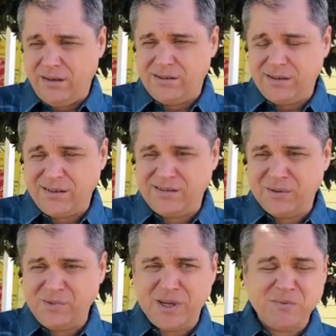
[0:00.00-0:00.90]
And I
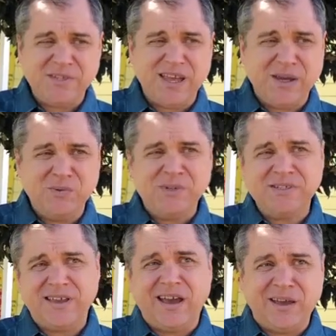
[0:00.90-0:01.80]
sometimes say it
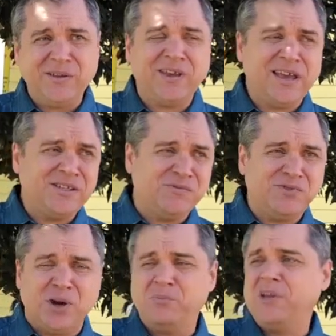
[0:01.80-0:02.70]
was a case
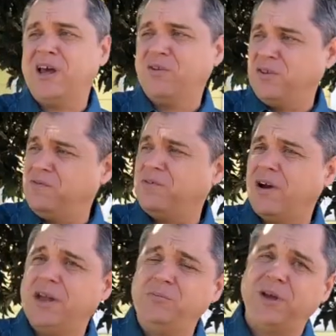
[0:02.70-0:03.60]
of jumping out of the
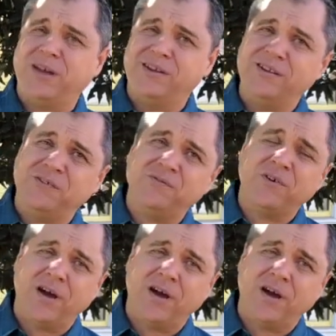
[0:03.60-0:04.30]
frying pan into the